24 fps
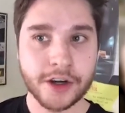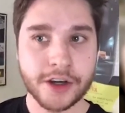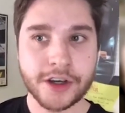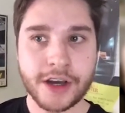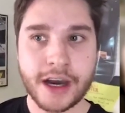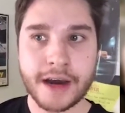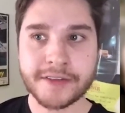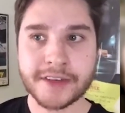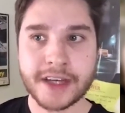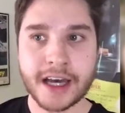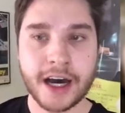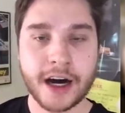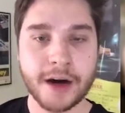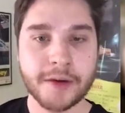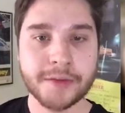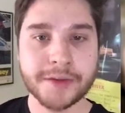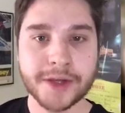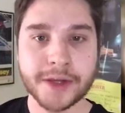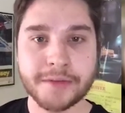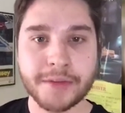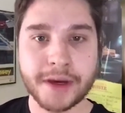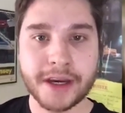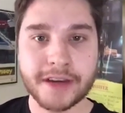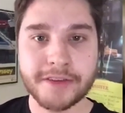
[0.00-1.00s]
you know, you have to
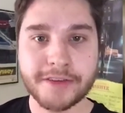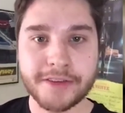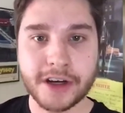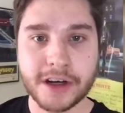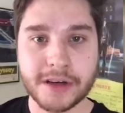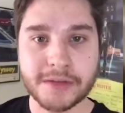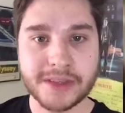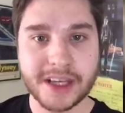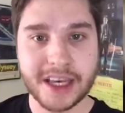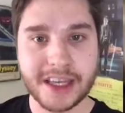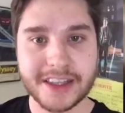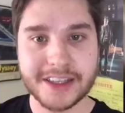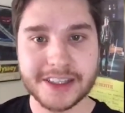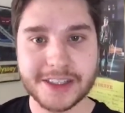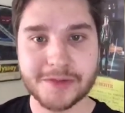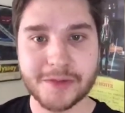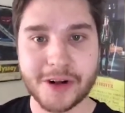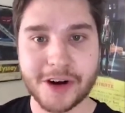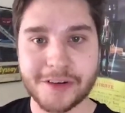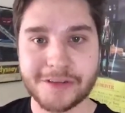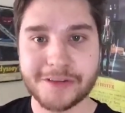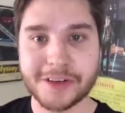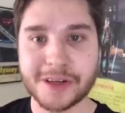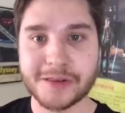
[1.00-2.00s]
help the big films and the
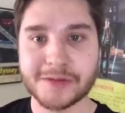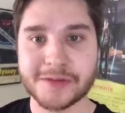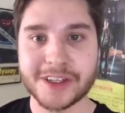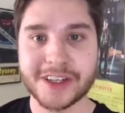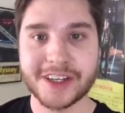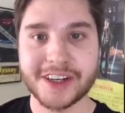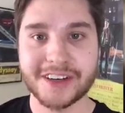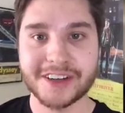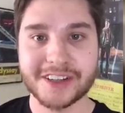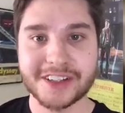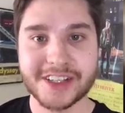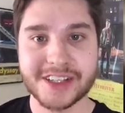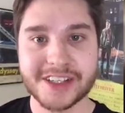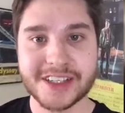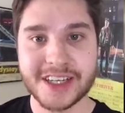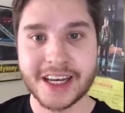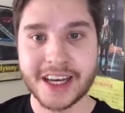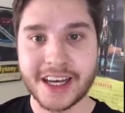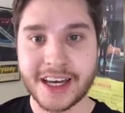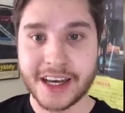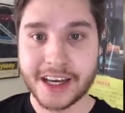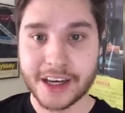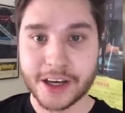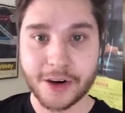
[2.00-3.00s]
small films, you know,
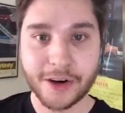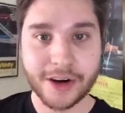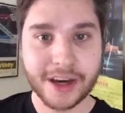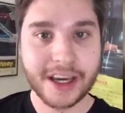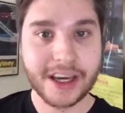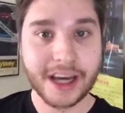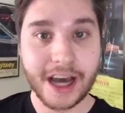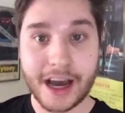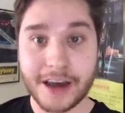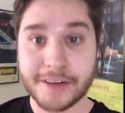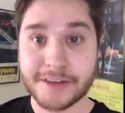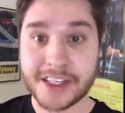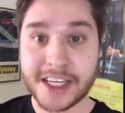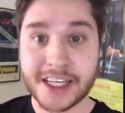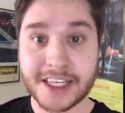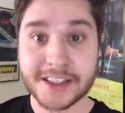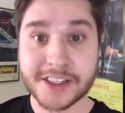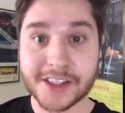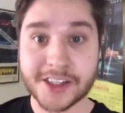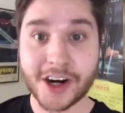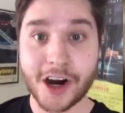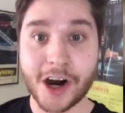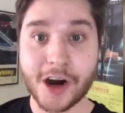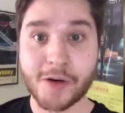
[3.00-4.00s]
just going, I've
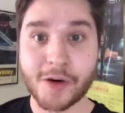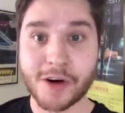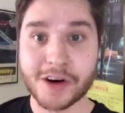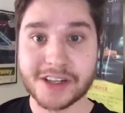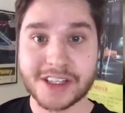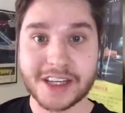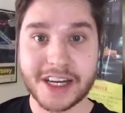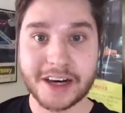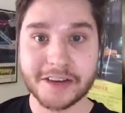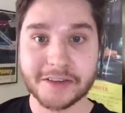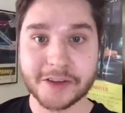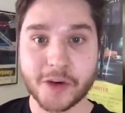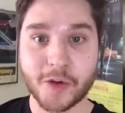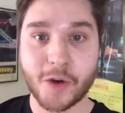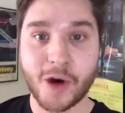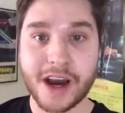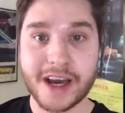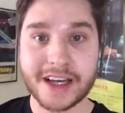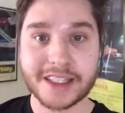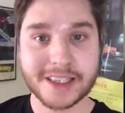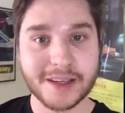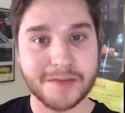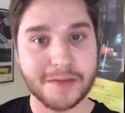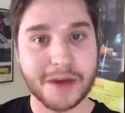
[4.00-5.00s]
seen Star Wars now
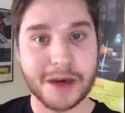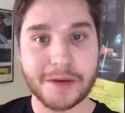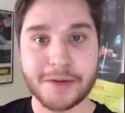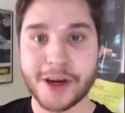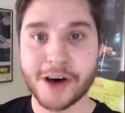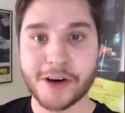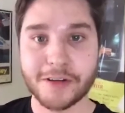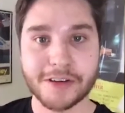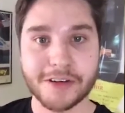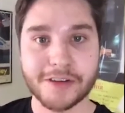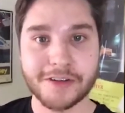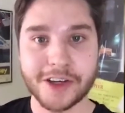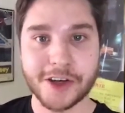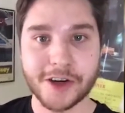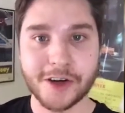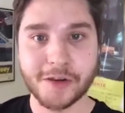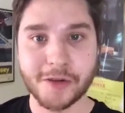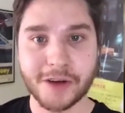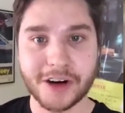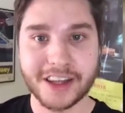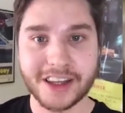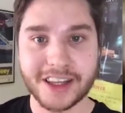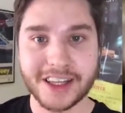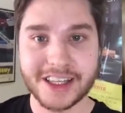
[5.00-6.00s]
twice, and maybe I'll review
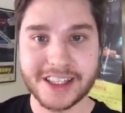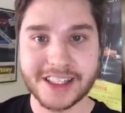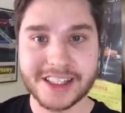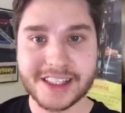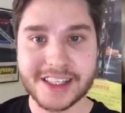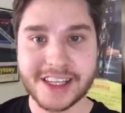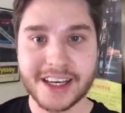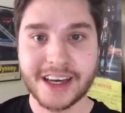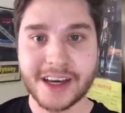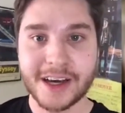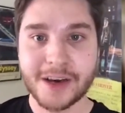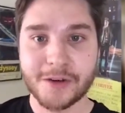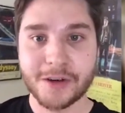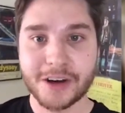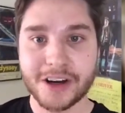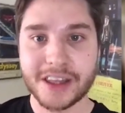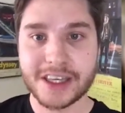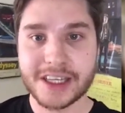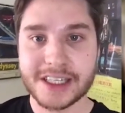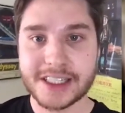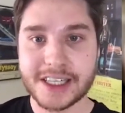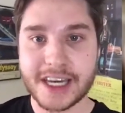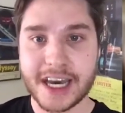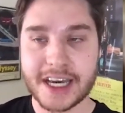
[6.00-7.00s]
it one of
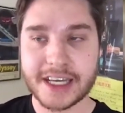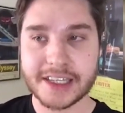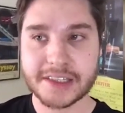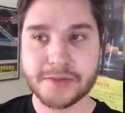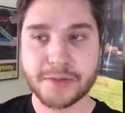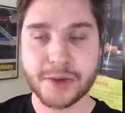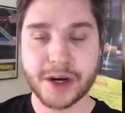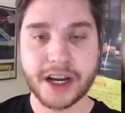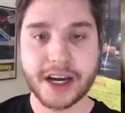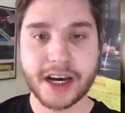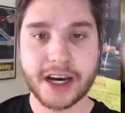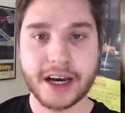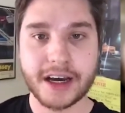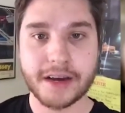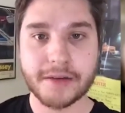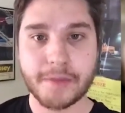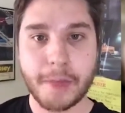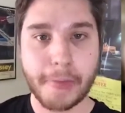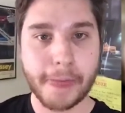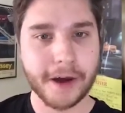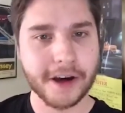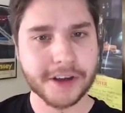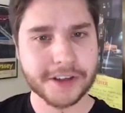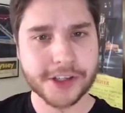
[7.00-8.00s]
these days,
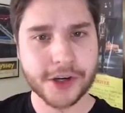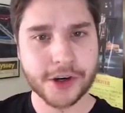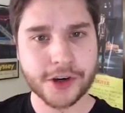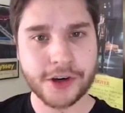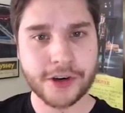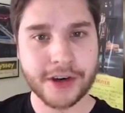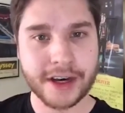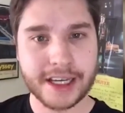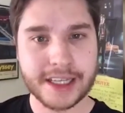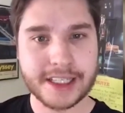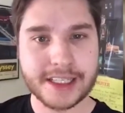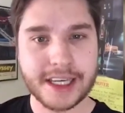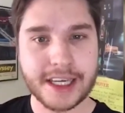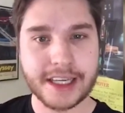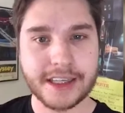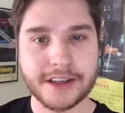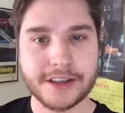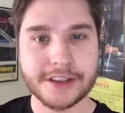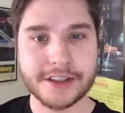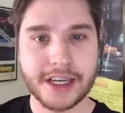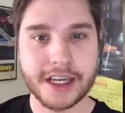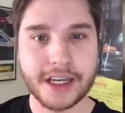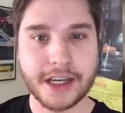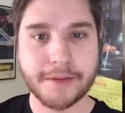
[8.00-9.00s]
but also going and
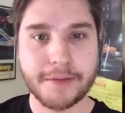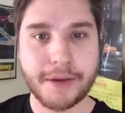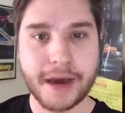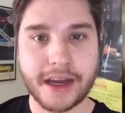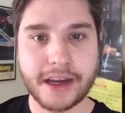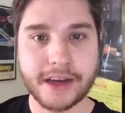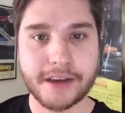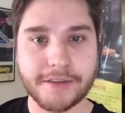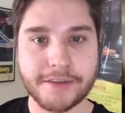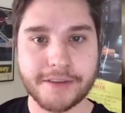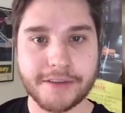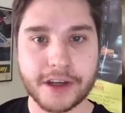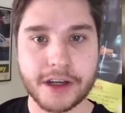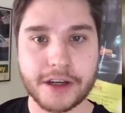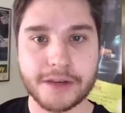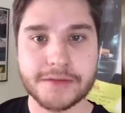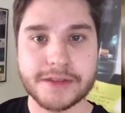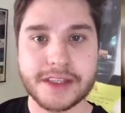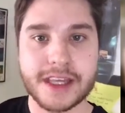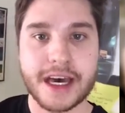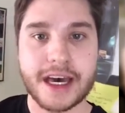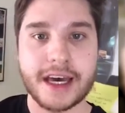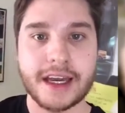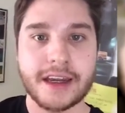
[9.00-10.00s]
seeing those independent
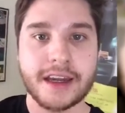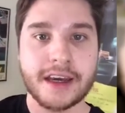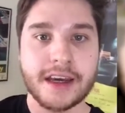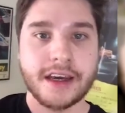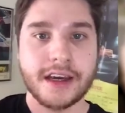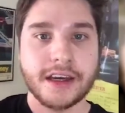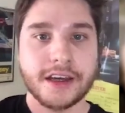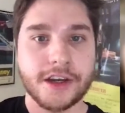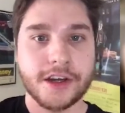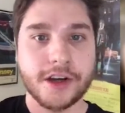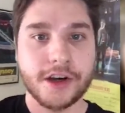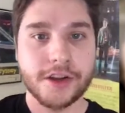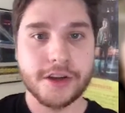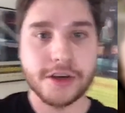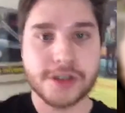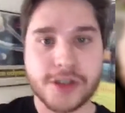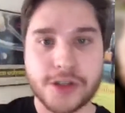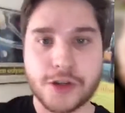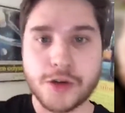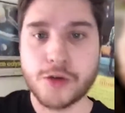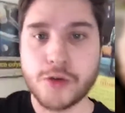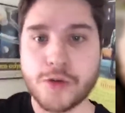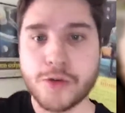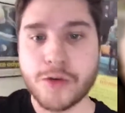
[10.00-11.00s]
films that, you know,
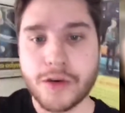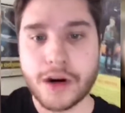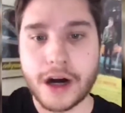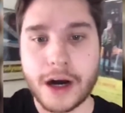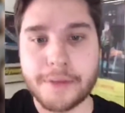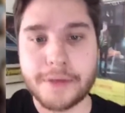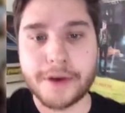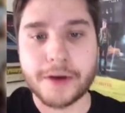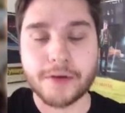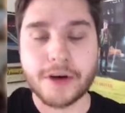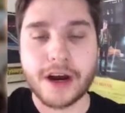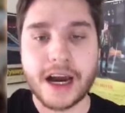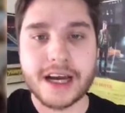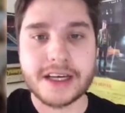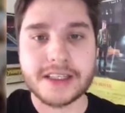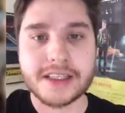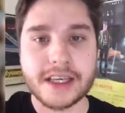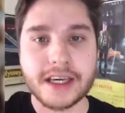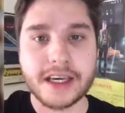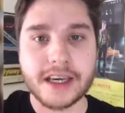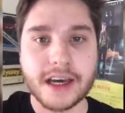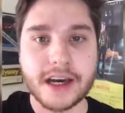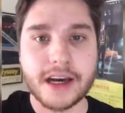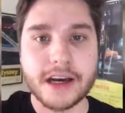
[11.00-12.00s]
those new up and
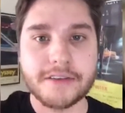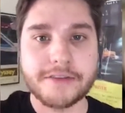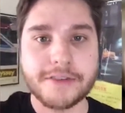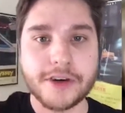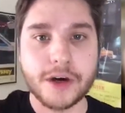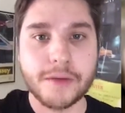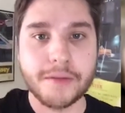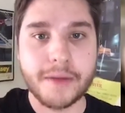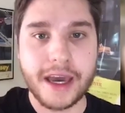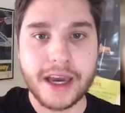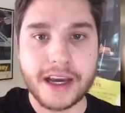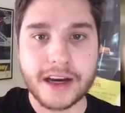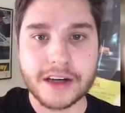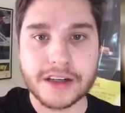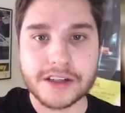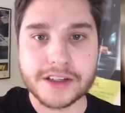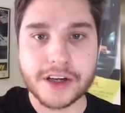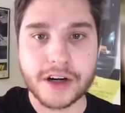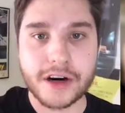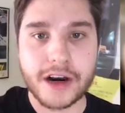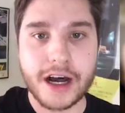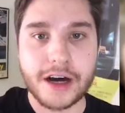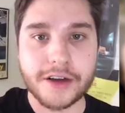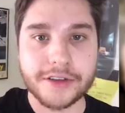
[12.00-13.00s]
rising
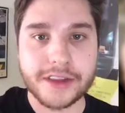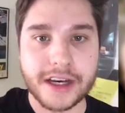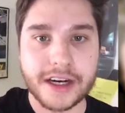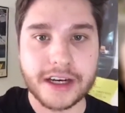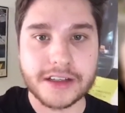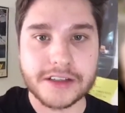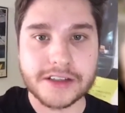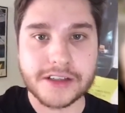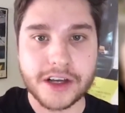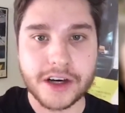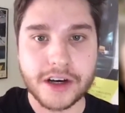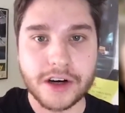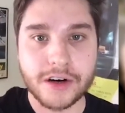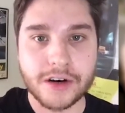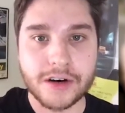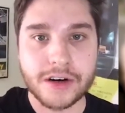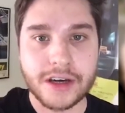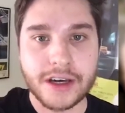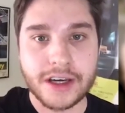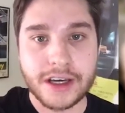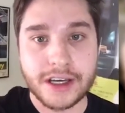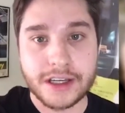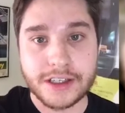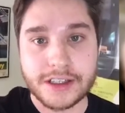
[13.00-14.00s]
filmmakers are out there,
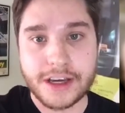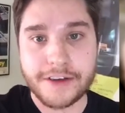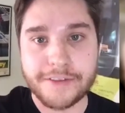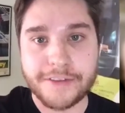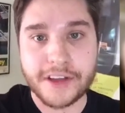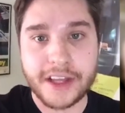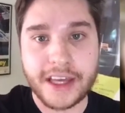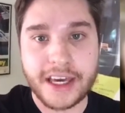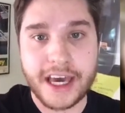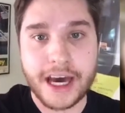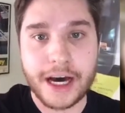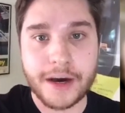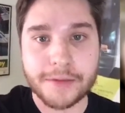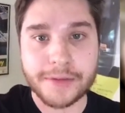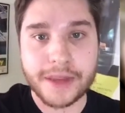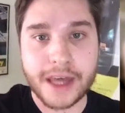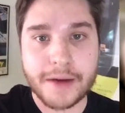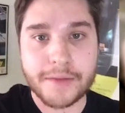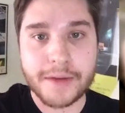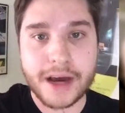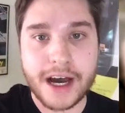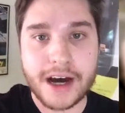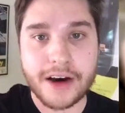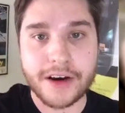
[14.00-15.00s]
so definitely help
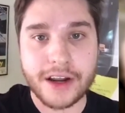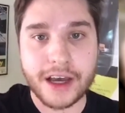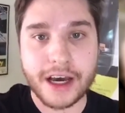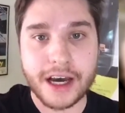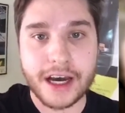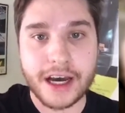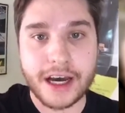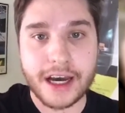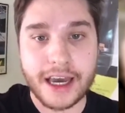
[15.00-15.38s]
them out.